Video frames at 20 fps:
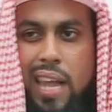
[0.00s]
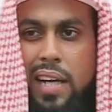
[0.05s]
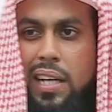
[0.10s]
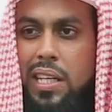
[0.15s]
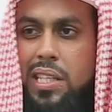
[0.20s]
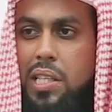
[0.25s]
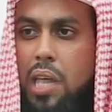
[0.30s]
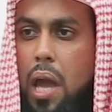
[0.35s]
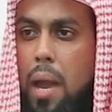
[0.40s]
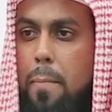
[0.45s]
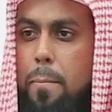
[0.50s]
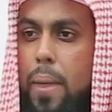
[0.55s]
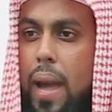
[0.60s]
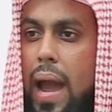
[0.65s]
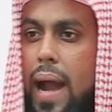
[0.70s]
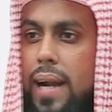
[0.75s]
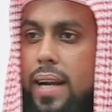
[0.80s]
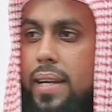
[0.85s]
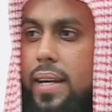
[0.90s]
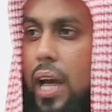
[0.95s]
That is a
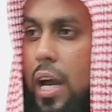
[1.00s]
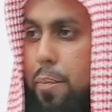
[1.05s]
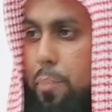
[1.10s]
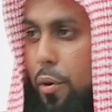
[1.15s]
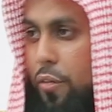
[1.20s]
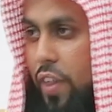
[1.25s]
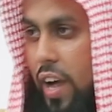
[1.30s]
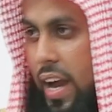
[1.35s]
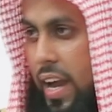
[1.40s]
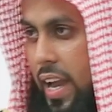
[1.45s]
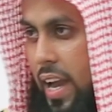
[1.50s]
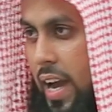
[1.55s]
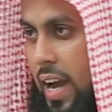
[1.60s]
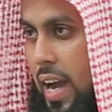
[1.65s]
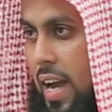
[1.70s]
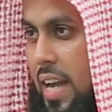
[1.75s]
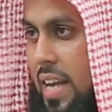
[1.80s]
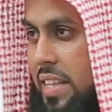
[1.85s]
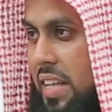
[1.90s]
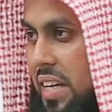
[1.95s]
bad type of
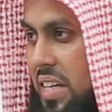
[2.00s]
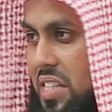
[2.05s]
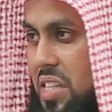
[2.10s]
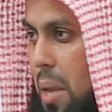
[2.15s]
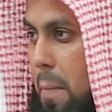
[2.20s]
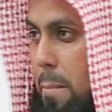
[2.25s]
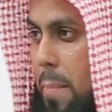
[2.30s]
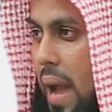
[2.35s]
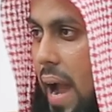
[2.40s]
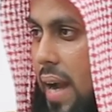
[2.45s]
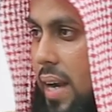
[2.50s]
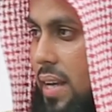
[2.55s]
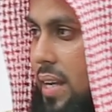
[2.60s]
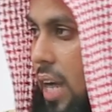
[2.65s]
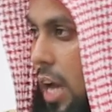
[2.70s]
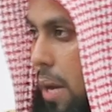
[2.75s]
haya, that is a bad